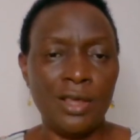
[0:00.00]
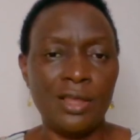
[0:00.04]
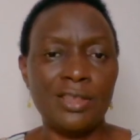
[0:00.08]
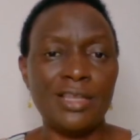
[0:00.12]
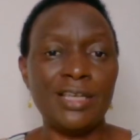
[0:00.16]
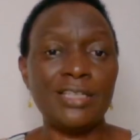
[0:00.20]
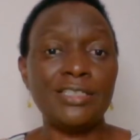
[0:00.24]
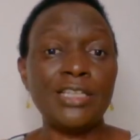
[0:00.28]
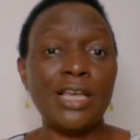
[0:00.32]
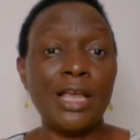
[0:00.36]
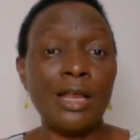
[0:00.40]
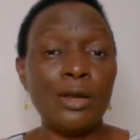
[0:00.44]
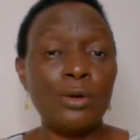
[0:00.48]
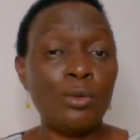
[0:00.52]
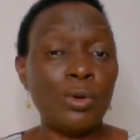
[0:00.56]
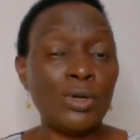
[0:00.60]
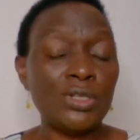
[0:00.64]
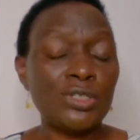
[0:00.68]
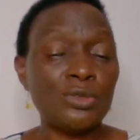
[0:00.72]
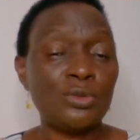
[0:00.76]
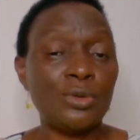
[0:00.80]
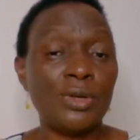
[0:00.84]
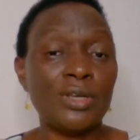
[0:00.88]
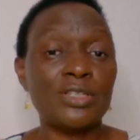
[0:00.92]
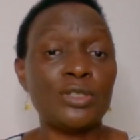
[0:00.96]
The child
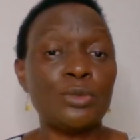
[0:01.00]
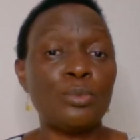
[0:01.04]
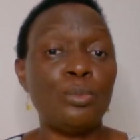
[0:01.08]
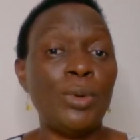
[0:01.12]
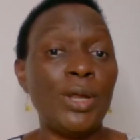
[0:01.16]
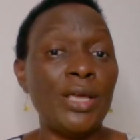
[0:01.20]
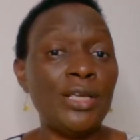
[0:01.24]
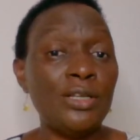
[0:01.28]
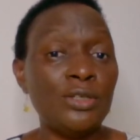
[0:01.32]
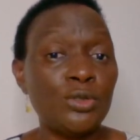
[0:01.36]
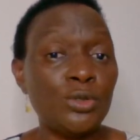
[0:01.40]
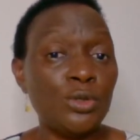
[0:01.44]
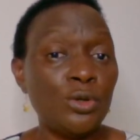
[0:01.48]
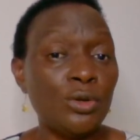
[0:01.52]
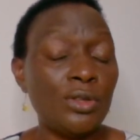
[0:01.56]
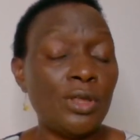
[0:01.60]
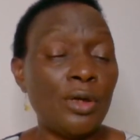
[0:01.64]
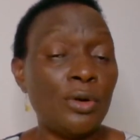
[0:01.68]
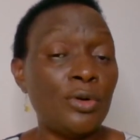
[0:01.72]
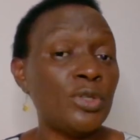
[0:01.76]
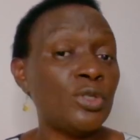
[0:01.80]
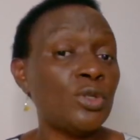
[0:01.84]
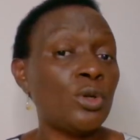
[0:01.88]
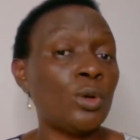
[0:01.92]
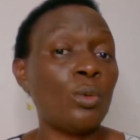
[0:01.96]
wants to explain to you the
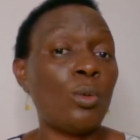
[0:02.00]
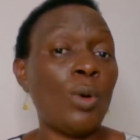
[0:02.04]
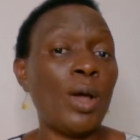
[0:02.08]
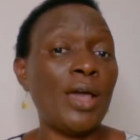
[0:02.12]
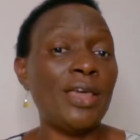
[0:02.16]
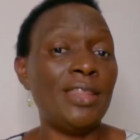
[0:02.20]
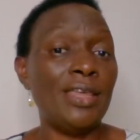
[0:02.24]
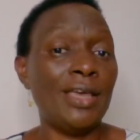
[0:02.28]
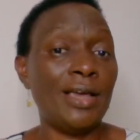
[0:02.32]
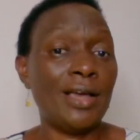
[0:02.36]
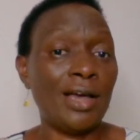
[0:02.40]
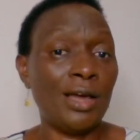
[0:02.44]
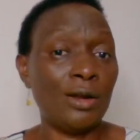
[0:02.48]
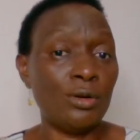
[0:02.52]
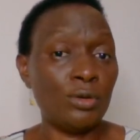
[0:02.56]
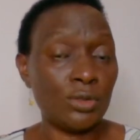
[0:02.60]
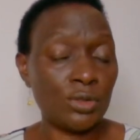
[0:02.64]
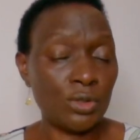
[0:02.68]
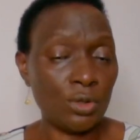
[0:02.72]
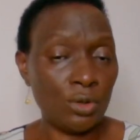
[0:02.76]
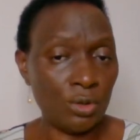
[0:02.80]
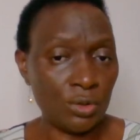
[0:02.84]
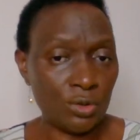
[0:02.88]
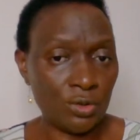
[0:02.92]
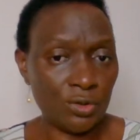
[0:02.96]
reason why they cannot
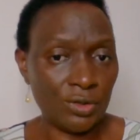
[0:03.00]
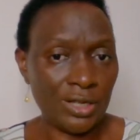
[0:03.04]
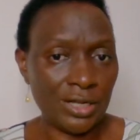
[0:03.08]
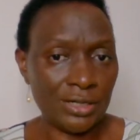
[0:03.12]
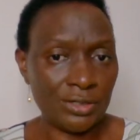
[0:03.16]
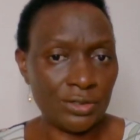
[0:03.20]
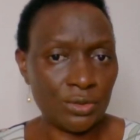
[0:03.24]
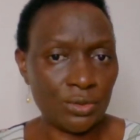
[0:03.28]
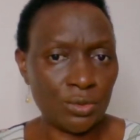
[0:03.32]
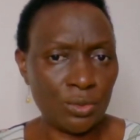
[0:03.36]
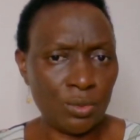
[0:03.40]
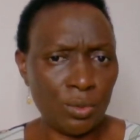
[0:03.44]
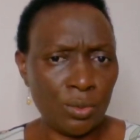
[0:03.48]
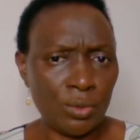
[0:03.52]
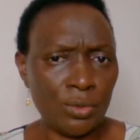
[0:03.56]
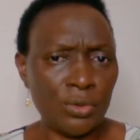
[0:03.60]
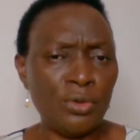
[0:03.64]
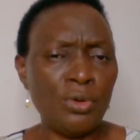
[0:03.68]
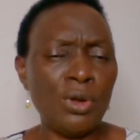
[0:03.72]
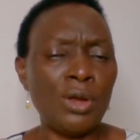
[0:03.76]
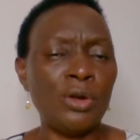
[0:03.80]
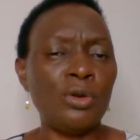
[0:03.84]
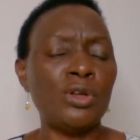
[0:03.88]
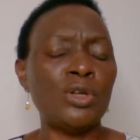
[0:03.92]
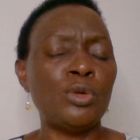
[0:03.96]
go to that school.
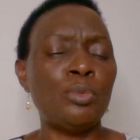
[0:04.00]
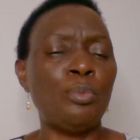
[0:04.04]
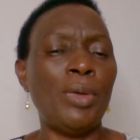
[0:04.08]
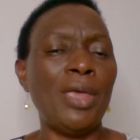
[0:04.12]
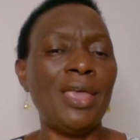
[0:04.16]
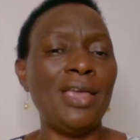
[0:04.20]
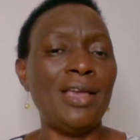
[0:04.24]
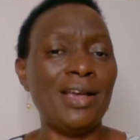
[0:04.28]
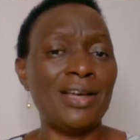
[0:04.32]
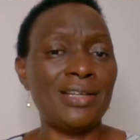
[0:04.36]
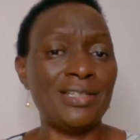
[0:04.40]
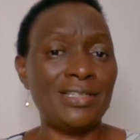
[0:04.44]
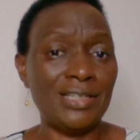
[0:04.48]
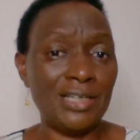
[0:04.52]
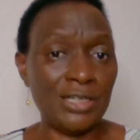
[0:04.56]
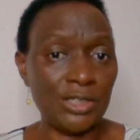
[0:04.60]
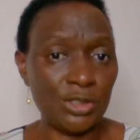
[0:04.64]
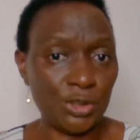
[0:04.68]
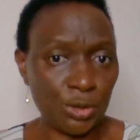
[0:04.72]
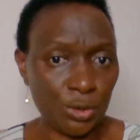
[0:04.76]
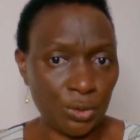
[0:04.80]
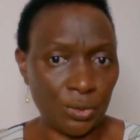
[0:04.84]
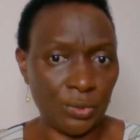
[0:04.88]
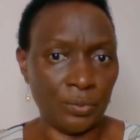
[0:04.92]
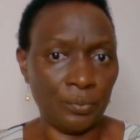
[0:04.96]
You are not paying
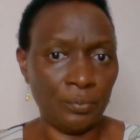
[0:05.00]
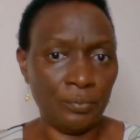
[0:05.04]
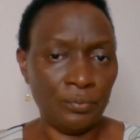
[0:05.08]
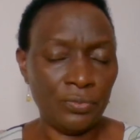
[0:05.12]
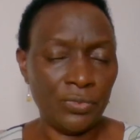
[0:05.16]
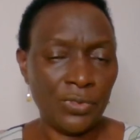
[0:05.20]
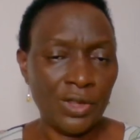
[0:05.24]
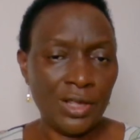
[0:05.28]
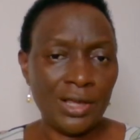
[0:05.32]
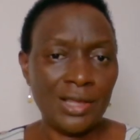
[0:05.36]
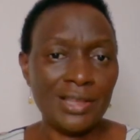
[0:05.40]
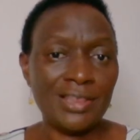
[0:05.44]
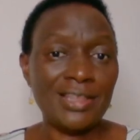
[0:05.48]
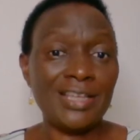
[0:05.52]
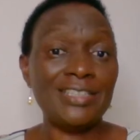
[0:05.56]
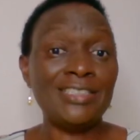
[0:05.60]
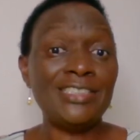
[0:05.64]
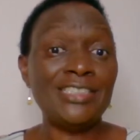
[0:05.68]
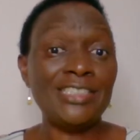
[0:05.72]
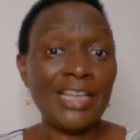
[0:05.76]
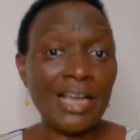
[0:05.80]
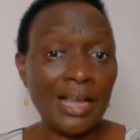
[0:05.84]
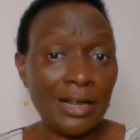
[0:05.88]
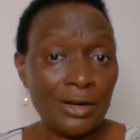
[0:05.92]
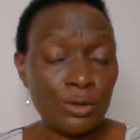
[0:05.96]
attention. The
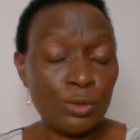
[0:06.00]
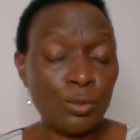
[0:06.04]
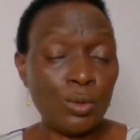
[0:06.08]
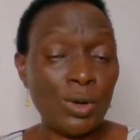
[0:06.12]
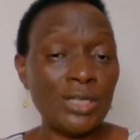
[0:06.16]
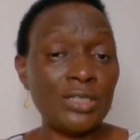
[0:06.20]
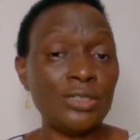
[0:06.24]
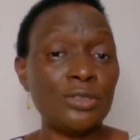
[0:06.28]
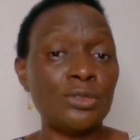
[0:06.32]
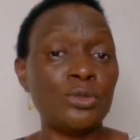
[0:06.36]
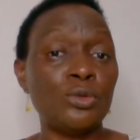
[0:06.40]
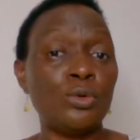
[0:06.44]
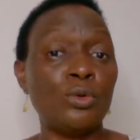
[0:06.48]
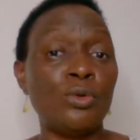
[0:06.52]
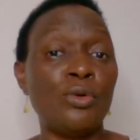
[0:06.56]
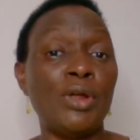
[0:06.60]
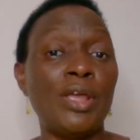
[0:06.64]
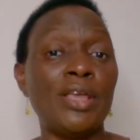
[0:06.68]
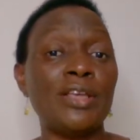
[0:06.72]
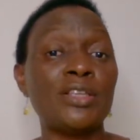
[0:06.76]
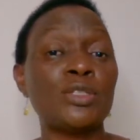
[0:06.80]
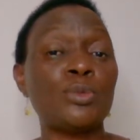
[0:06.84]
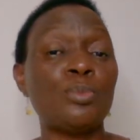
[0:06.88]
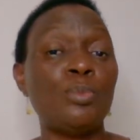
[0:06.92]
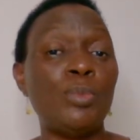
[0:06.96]
child wants to
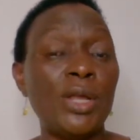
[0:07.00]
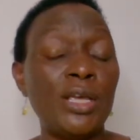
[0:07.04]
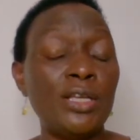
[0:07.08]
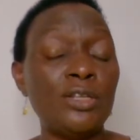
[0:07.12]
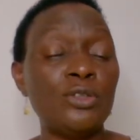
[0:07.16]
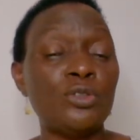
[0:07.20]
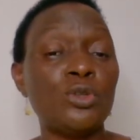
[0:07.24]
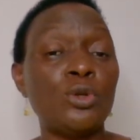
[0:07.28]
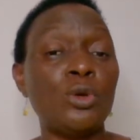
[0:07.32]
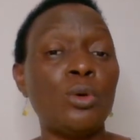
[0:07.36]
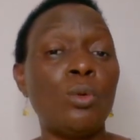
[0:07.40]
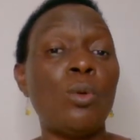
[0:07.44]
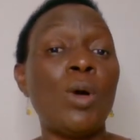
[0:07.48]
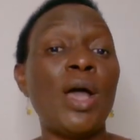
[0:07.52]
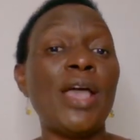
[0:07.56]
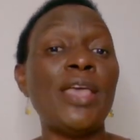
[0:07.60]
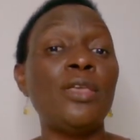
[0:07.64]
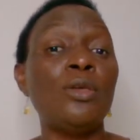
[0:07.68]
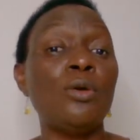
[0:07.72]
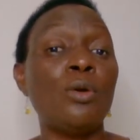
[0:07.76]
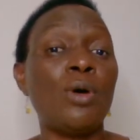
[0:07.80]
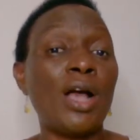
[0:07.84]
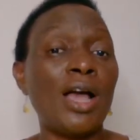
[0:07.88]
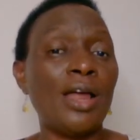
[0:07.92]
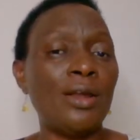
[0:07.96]
explain to you why
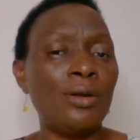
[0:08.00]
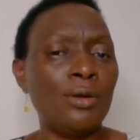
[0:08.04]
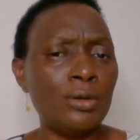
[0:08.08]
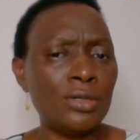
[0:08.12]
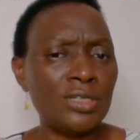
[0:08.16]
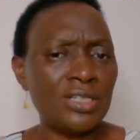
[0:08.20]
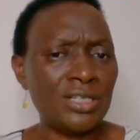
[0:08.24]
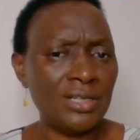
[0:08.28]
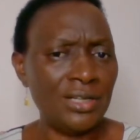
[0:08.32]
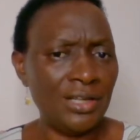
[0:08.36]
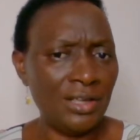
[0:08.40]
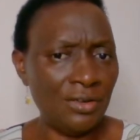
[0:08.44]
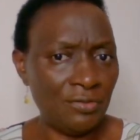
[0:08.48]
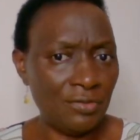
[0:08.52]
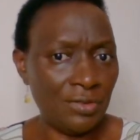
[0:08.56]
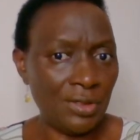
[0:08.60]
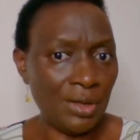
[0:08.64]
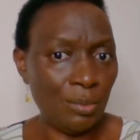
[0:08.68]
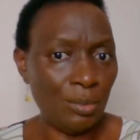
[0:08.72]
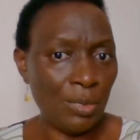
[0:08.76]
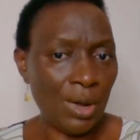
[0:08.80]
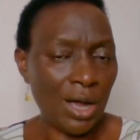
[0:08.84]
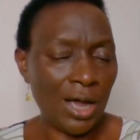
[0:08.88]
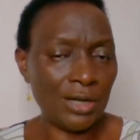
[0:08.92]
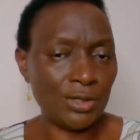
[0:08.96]
you cannot leave
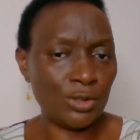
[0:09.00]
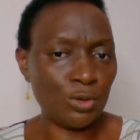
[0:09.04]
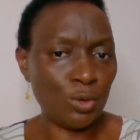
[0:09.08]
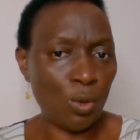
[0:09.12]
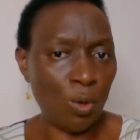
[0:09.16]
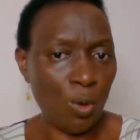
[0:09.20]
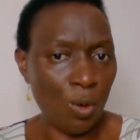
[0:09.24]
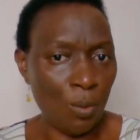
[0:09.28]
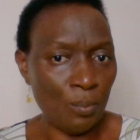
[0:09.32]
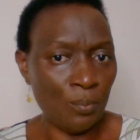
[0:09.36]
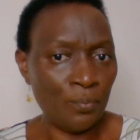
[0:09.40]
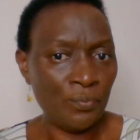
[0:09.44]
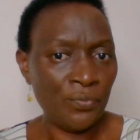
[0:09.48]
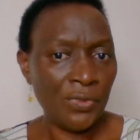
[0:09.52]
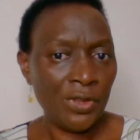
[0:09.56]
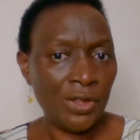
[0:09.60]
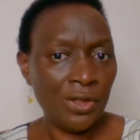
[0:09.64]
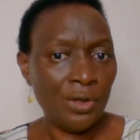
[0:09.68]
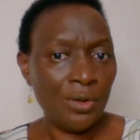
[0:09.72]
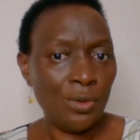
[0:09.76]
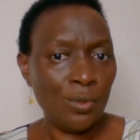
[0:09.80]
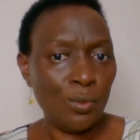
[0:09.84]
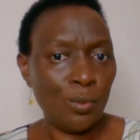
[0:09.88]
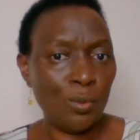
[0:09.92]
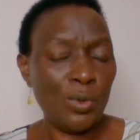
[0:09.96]
them at home
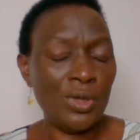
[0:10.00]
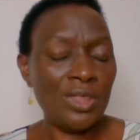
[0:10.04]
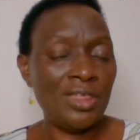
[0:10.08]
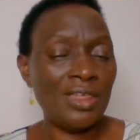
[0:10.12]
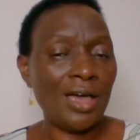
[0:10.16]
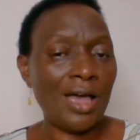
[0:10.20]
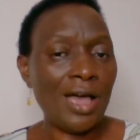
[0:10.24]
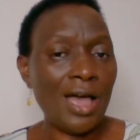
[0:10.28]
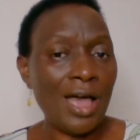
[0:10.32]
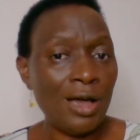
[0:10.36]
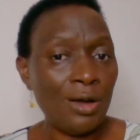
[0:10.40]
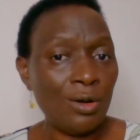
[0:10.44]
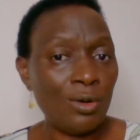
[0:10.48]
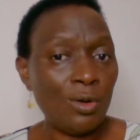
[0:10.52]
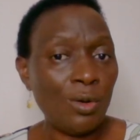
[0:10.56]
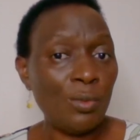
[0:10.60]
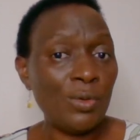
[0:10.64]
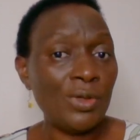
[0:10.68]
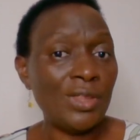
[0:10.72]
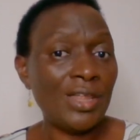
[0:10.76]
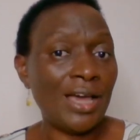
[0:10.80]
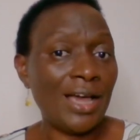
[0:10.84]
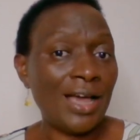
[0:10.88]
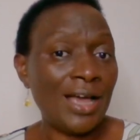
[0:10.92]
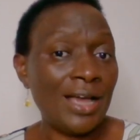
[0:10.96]
with the uncle,
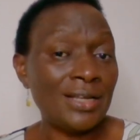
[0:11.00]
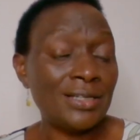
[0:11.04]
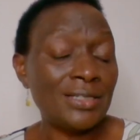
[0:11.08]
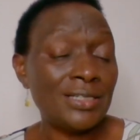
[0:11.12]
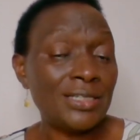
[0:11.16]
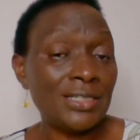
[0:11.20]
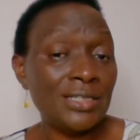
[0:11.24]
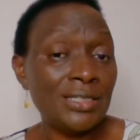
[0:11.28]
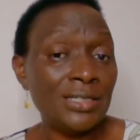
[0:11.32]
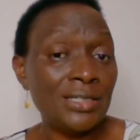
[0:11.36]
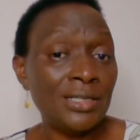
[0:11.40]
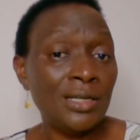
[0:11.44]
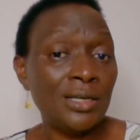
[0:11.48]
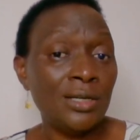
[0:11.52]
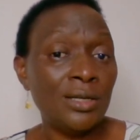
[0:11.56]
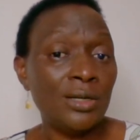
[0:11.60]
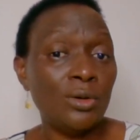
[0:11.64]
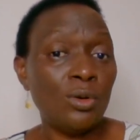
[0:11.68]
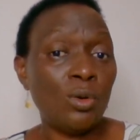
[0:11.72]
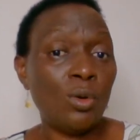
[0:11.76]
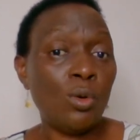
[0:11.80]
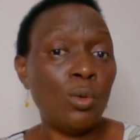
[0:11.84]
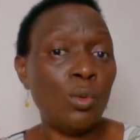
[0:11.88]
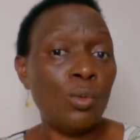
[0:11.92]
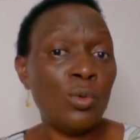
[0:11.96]
with the auntie,
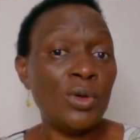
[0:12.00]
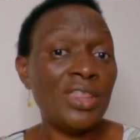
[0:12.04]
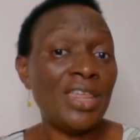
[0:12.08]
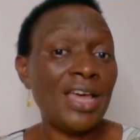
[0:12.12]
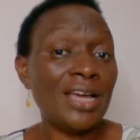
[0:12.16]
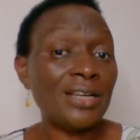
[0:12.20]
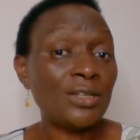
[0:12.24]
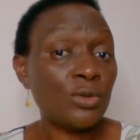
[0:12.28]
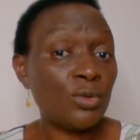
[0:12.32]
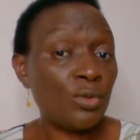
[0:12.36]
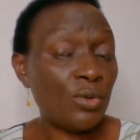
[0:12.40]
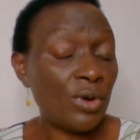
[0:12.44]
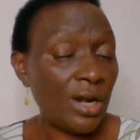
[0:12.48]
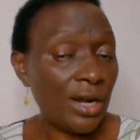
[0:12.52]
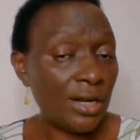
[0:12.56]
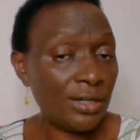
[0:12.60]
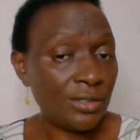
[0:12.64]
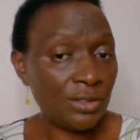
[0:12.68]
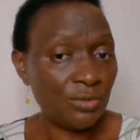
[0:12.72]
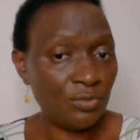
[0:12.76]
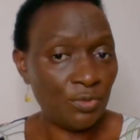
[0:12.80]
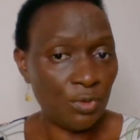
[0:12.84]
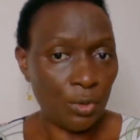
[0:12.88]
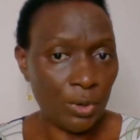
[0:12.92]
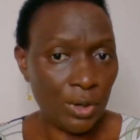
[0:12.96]
or with that
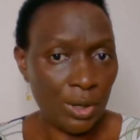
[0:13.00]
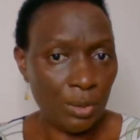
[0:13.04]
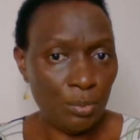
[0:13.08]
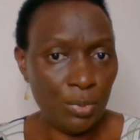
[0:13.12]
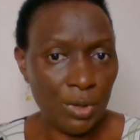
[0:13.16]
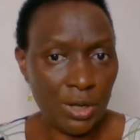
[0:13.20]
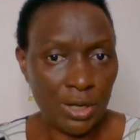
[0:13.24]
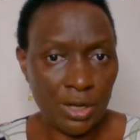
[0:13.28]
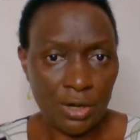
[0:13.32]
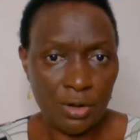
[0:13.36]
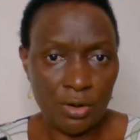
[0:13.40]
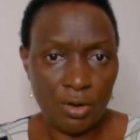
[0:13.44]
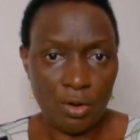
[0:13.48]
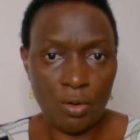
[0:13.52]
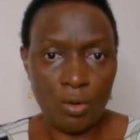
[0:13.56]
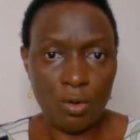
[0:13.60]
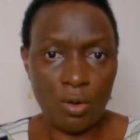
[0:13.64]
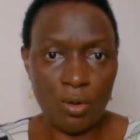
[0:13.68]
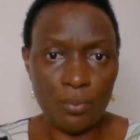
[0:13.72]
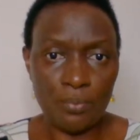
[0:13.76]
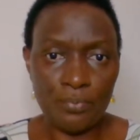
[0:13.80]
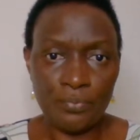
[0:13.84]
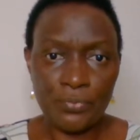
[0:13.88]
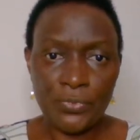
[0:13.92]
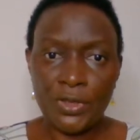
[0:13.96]
relative you're keeping in your
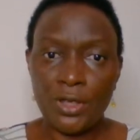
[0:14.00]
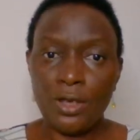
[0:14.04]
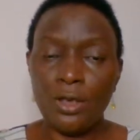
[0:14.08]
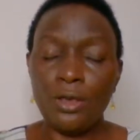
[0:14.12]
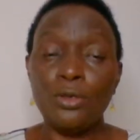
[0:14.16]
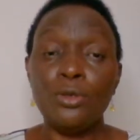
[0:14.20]
home.